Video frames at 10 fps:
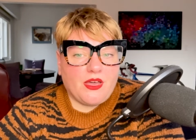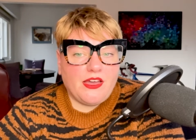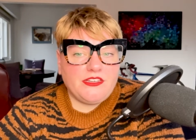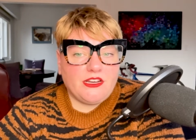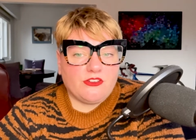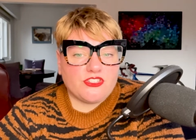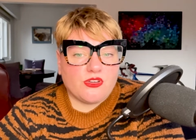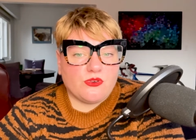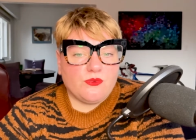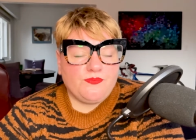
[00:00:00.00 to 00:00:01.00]

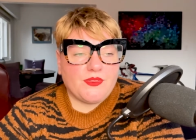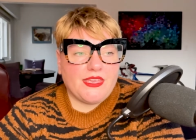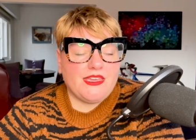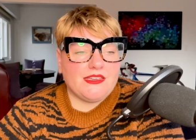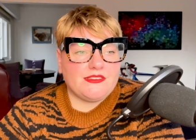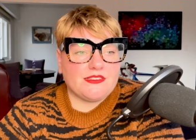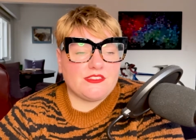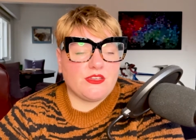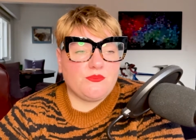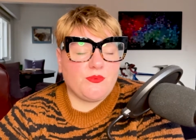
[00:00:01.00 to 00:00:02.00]
ideological is, and
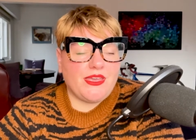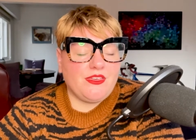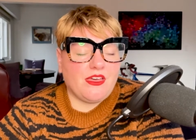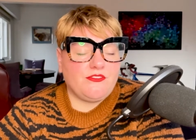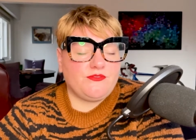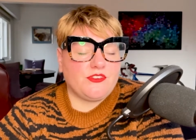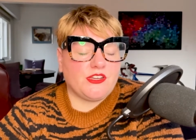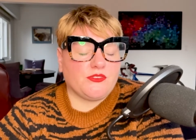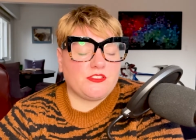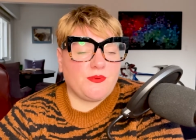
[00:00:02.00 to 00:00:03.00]
so the way that I've done
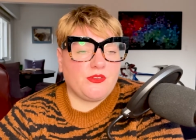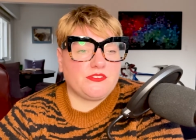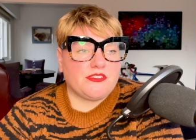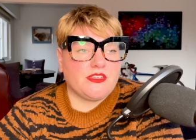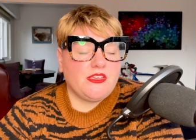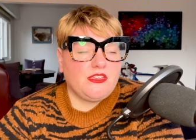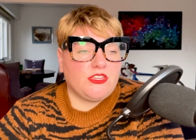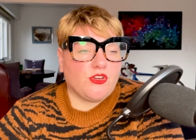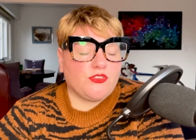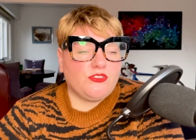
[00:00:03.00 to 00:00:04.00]
it on this post is
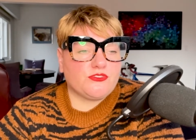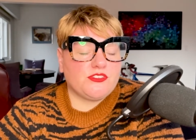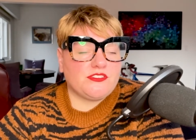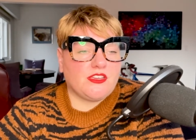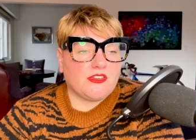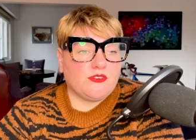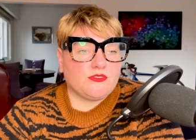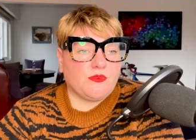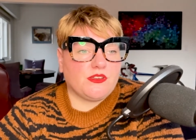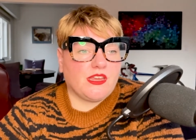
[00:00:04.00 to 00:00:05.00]
you've got those three
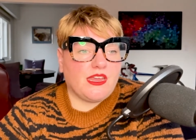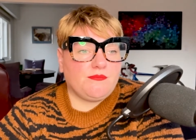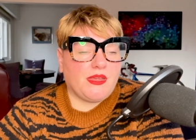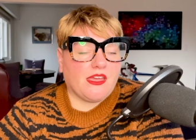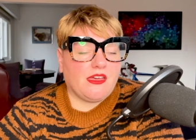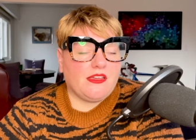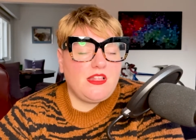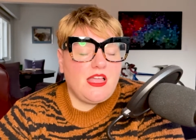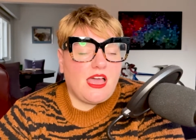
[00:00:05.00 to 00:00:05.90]
circles, one getting bigger,